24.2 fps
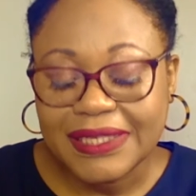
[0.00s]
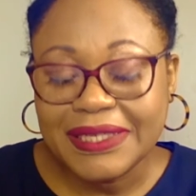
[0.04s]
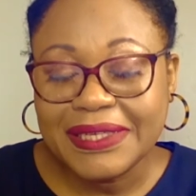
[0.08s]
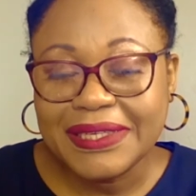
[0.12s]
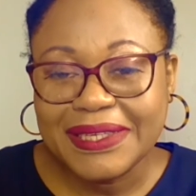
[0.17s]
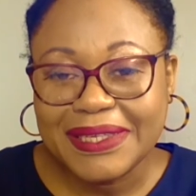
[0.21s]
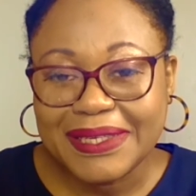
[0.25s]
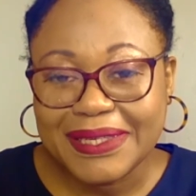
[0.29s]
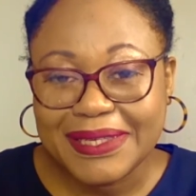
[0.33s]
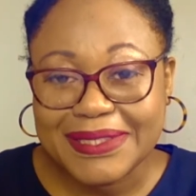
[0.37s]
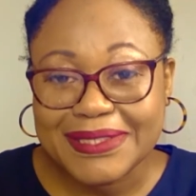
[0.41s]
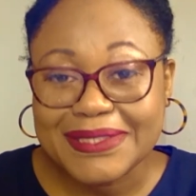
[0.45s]

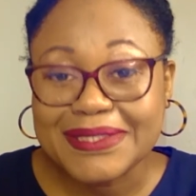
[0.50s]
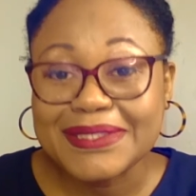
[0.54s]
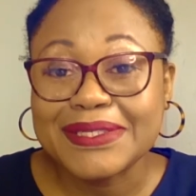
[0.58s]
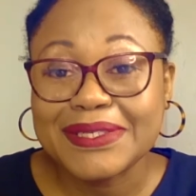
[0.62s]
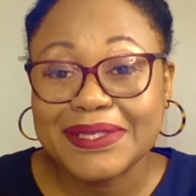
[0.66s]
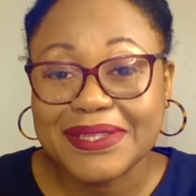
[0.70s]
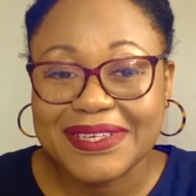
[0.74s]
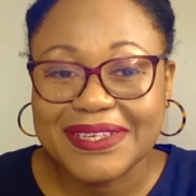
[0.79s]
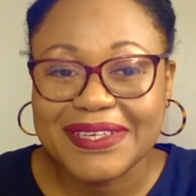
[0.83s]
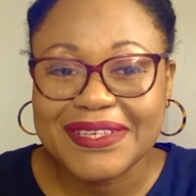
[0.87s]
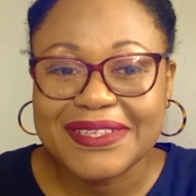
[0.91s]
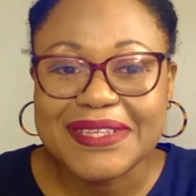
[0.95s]
Listen to
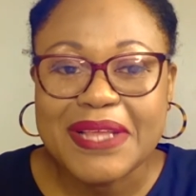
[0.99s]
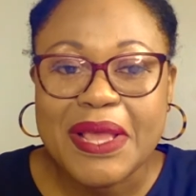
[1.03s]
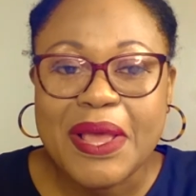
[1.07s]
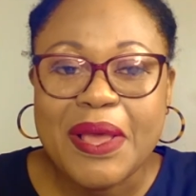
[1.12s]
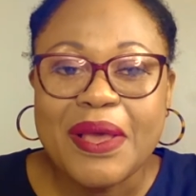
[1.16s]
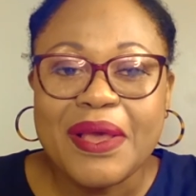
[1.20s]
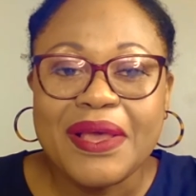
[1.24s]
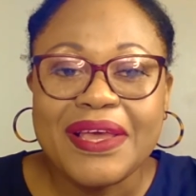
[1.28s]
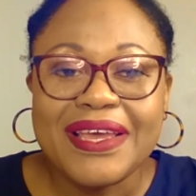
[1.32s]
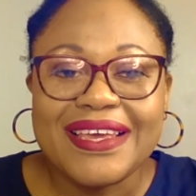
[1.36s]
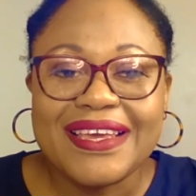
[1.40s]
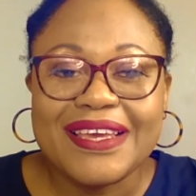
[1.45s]
this.
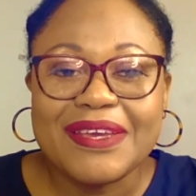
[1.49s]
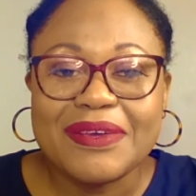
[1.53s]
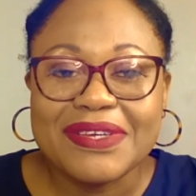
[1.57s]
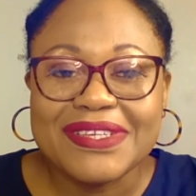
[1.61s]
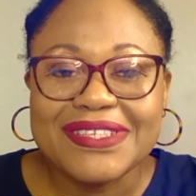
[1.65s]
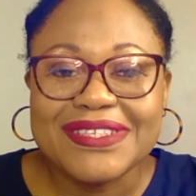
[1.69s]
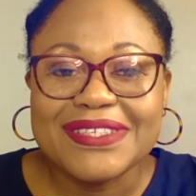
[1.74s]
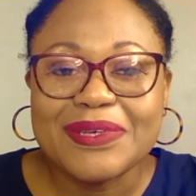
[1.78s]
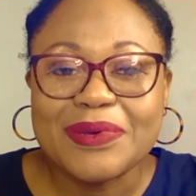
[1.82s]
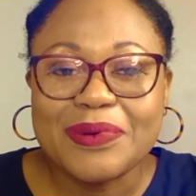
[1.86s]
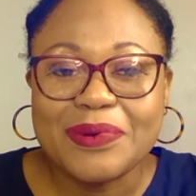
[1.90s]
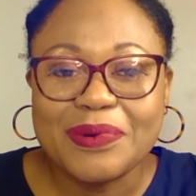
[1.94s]
It
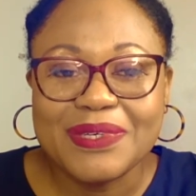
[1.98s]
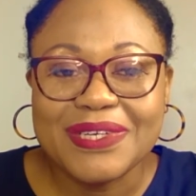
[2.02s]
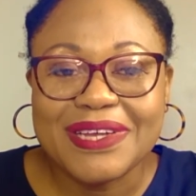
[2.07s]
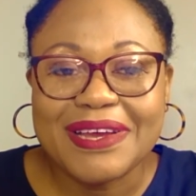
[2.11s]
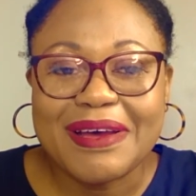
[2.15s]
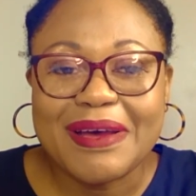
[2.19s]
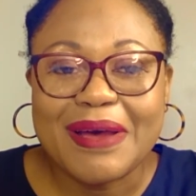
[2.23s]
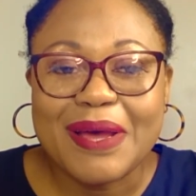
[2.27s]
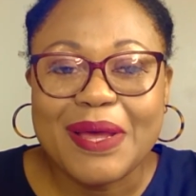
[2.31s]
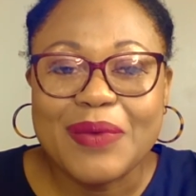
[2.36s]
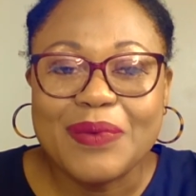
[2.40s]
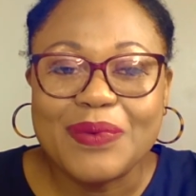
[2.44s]
is called
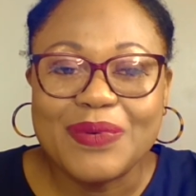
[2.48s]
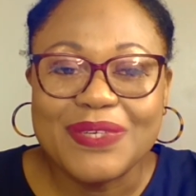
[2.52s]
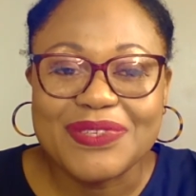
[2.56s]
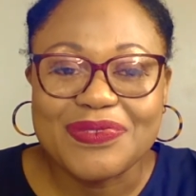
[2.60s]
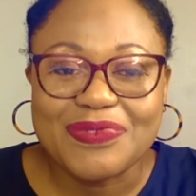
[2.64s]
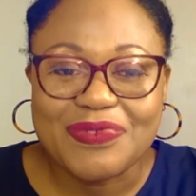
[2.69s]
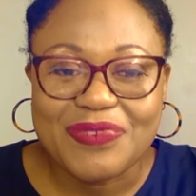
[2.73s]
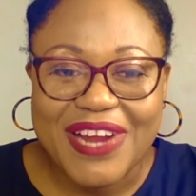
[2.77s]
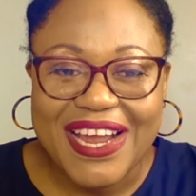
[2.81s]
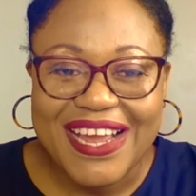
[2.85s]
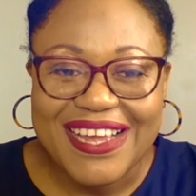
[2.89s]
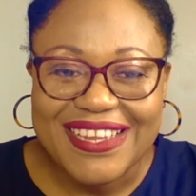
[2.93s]
I Was
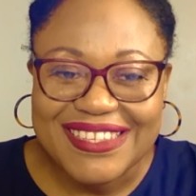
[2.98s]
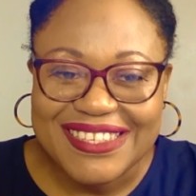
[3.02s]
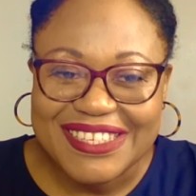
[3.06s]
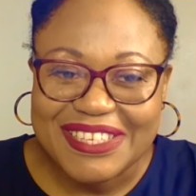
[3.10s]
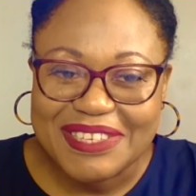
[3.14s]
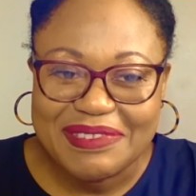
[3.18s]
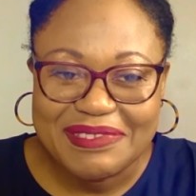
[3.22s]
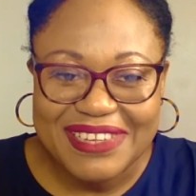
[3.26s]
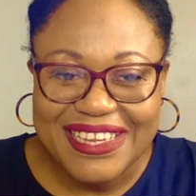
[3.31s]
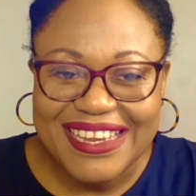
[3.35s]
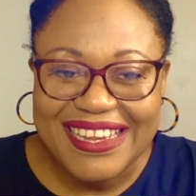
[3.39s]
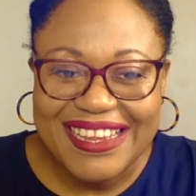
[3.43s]
Rat.
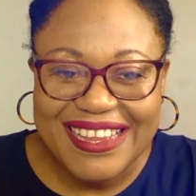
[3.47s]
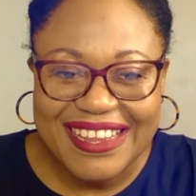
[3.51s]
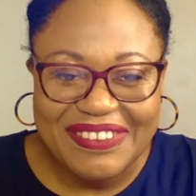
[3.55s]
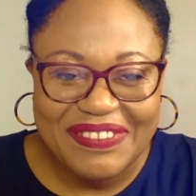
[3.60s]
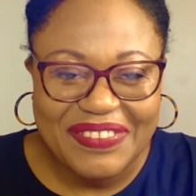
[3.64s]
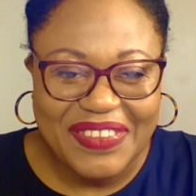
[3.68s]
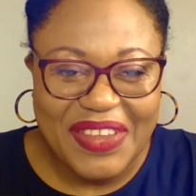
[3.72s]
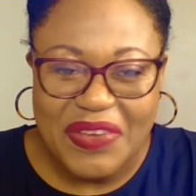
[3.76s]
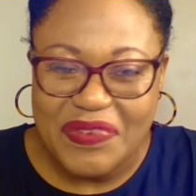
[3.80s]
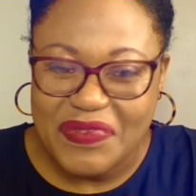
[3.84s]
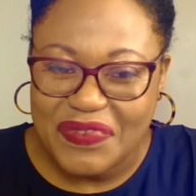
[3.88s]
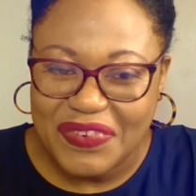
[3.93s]
I've
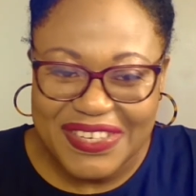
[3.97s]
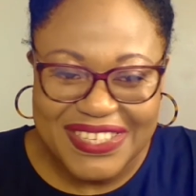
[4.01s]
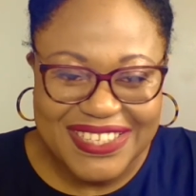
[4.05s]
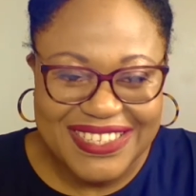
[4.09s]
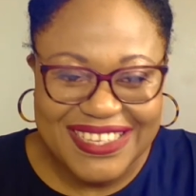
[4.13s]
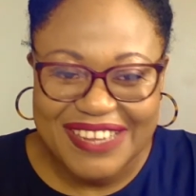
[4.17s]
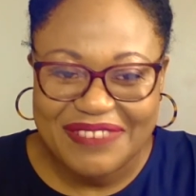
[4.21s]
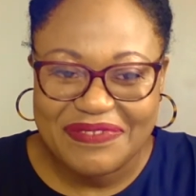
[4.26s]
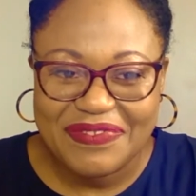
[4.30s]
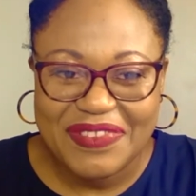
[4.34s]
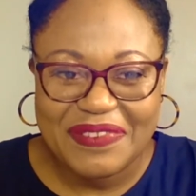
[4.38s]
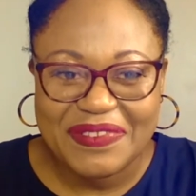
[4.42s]
never
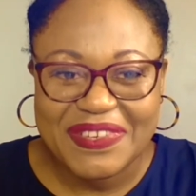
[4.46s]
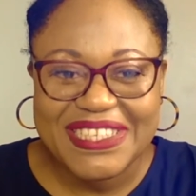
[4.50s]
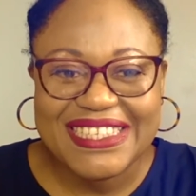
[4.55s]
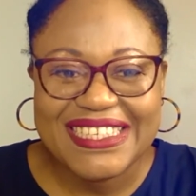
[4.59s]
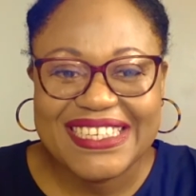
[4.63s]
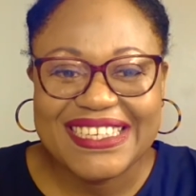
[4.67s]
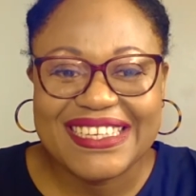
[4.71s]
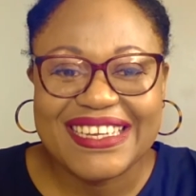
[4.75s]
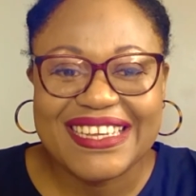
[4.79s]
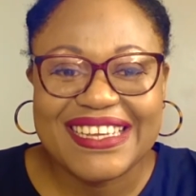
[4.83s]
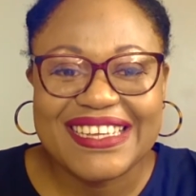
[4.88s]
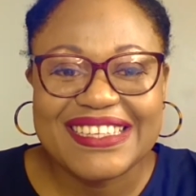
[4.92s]

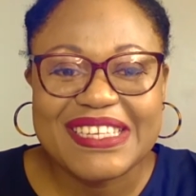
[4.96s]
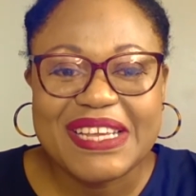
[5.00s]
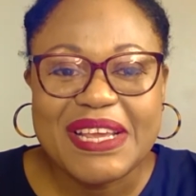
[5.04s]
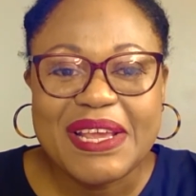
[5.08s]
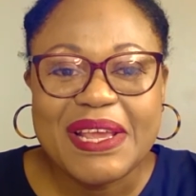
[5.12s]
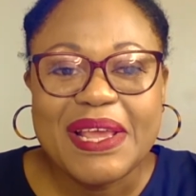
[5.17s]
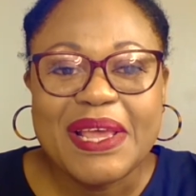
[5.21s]
seen it.